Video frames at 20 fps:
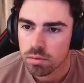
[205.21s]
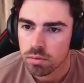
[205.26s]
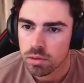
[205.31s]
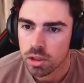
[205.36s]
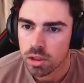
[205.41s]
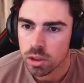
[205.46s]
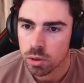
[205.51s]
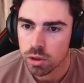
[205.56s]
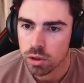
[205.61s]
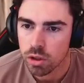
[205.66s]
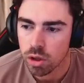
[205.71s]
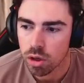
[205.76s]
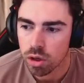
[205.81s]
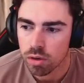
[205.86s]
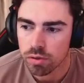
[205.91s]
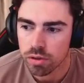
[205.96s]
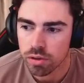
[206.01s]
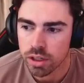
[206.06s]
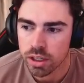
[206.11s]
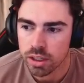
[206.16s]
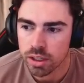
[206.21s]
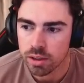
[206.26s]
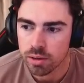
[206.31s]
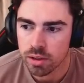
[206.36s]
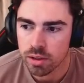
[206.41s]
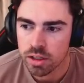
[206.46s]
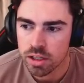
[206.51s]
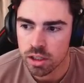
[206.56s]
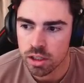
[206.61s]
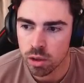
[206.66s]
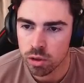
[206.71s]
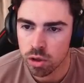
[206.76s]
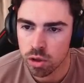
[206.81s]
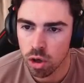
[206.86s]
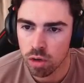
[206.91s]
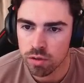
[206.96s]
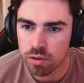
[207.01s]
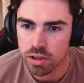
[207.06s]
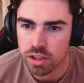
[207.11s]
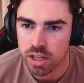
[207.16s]
Lilia hovering. This Lilia
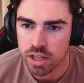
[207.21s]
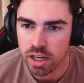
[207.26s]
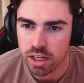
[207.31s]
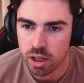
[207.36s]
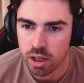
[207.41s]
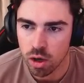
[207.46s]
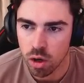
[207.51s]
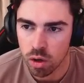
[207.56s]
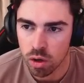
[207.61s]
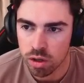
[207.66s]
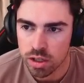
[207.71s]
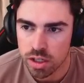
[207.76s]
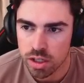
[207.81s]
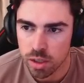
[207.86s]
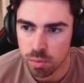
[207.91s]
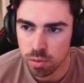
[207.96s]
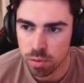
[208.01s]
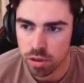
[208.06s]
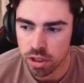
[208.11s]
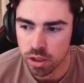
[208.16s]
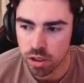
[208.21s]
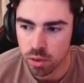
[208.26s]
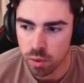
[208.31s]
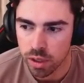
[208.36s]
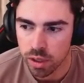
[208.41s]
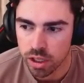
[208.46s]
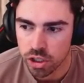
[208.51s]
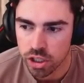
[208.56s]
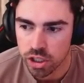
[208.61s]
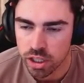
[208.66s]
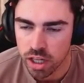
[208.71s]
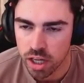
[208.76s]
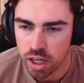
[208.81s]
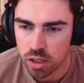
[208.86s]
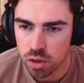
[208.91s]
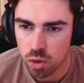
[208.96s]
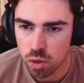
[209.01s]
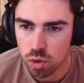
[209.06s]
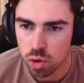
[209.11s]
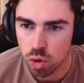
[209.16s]
hover is getting honestly pretty annoying. She
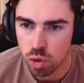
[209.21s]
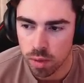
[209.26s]
can't do too